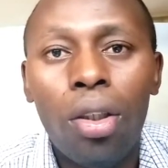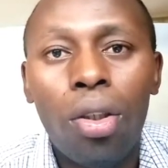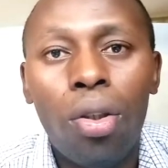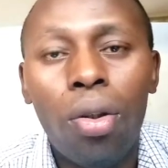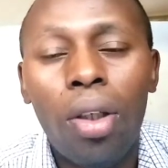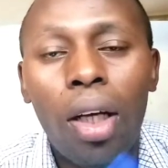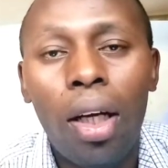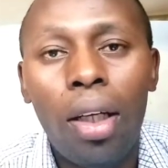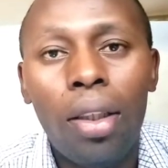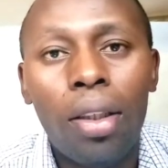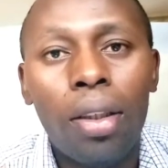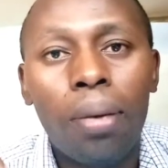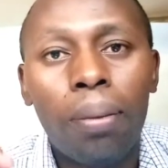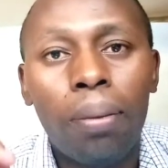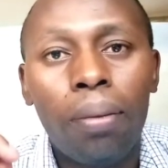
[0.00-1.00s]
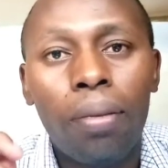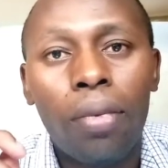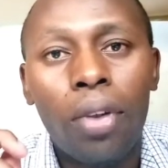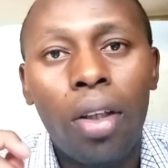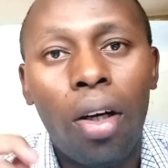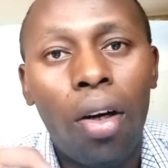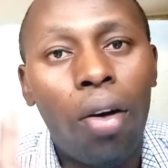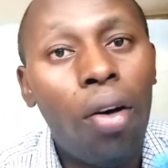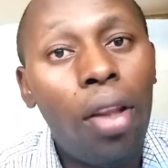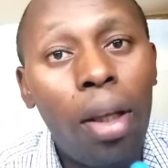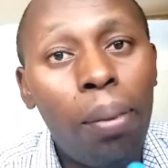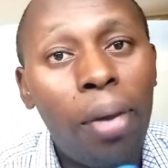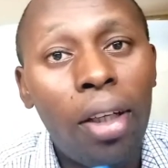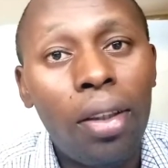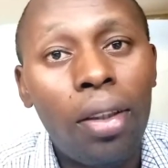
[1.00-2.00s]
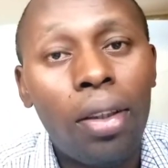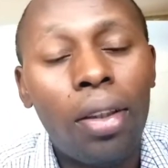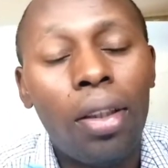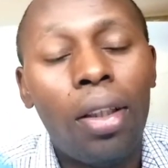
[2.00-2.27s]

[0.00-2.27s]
So guys, all the best.